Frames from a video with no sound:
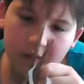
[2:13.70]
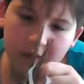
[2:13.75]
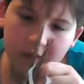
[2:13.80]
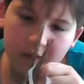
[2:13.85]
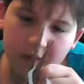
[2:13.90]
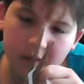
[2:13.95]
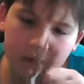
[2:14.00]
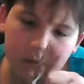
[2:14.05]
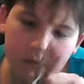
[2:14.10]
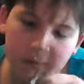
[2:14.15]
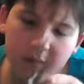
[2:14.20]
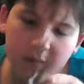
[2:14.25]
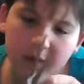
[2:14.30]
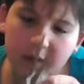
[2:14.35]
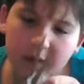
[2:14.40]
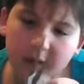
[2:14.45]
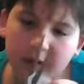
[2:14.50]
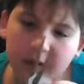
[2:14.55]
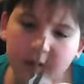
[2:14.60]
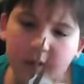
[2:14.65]
I don't
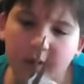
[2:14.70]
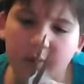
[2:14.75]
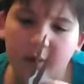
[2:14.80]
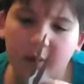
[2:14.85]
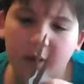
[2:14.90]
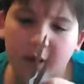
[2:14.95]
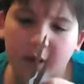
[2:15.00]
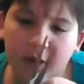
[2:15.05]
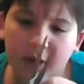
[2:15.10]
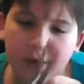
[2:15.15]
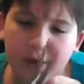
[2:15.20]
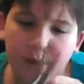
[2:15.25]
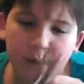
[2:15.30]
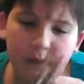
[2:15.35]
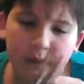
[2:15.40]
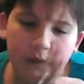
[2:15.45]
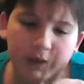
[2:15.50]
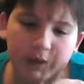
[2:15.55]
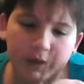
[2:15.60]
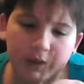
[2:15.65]
mind. And you
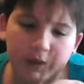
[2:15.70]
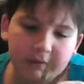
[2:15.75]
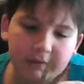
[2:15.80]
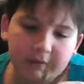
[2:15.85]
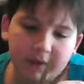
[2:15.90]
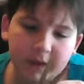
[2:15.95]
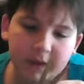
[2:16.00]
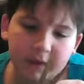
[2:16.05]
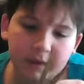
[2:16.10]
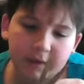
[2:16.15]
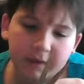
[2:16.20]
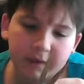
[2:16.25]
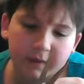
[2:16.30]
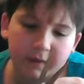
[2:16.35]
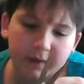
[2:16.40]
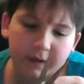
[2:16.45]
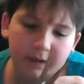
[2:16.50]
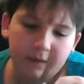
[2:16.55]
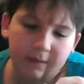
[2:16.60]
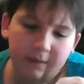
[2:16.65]
will need a file at the
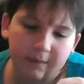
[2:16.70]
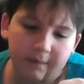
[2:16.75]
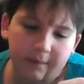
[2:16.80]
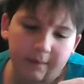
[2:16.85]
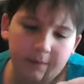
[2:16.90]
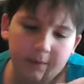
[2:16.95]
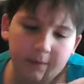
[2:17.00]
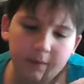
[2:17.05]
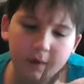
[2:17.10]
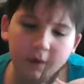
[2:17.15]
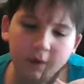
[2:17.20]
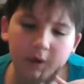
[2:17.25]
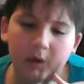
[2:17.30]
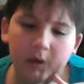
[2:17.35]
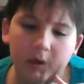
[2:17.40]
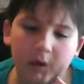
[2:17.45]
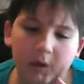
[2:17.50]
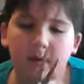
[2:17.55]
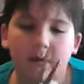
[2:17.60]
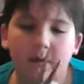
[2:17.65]
end
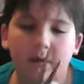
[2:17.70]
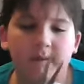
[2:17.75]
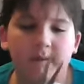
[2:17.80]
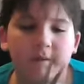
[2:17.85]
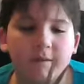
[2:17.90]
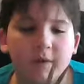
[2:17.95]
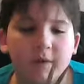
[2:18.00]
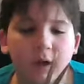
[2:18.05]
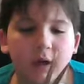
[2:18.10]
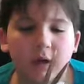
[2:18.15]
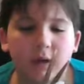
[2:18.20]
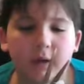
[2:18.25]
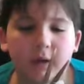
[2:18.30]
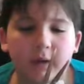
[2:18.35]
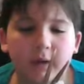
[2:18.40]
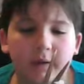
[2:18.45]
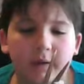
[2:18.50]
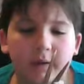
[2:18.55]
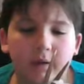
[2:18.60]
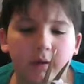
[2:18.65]
to file it
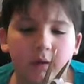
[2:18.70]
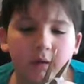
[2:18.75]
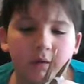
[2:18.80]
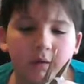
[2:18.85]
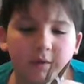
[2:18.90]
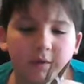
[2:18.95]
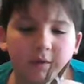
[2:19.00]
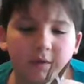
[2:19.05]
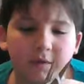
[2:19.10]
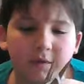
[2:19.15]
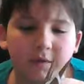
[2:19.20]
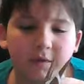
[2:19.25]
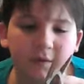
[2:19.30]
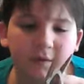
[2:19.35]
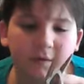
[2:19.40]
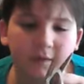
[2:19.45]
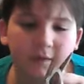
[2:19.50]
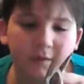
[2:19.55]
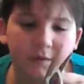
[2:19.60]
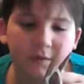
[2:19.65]
down if it's
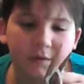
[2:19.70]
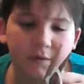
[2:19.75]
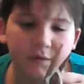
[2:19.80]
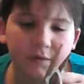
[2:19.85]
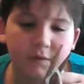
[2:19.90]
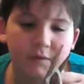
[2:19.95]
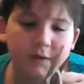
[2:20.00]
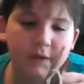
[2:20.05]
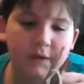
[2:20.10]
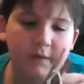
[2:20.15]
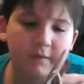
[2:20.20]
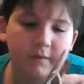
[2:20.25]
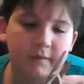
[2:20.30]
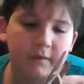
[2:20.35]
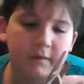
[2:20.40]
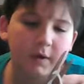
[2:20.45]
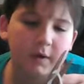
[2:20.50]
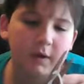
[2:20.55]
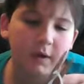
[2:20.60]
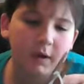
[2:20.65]
still too rough.
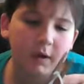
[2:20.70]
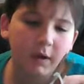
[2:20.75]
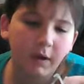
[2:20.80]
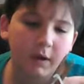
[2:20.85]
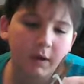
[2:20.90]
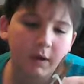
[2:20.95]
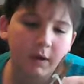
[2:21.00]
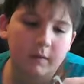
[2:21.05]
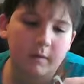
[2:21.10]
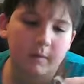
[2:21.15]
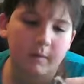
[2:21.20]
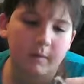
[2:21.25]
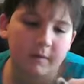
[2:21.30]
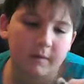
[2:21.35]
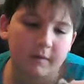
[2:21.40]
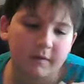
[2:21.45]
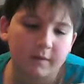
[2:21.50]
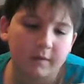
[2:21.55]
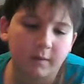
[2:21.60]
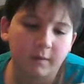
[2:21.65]
Or it's
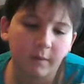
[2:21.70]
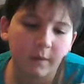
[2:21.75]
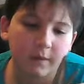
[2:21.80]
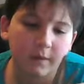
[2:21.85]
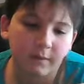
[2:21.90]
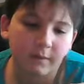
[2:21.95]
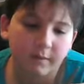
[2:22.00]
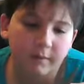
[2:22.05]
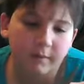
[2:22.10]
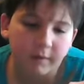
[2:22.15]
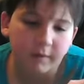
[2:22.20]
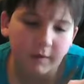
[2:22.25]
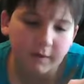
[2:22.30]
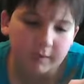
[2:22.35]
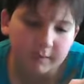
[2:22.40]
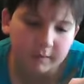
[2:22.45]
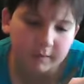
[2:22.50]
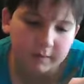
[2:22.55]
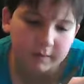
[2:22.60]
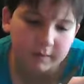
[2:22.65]
still way too rough.
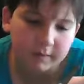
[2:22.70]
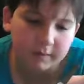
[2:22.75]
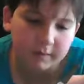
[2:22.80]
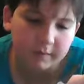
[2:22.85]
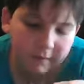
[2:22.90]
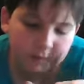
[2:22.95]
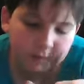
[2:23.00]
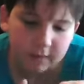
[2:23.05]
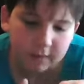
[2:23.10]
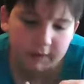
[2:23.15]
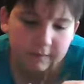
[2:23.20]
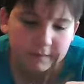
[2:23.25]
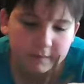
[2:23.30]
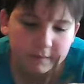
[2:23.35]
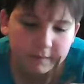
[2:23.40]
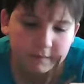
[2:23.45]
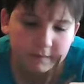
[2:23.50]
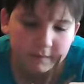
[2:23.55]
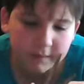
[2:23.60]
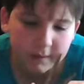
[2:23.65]
You still have to
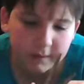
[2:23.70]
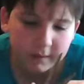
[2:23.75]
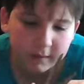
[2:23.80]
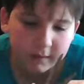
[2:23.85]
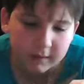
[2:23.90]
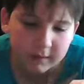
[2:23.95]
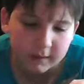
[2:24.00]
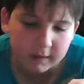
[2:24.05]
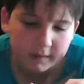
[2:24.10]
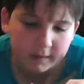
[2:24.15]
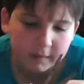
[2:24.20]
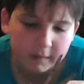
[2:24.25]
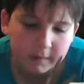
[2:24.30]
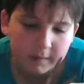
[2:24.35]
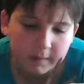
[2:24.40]
file it down.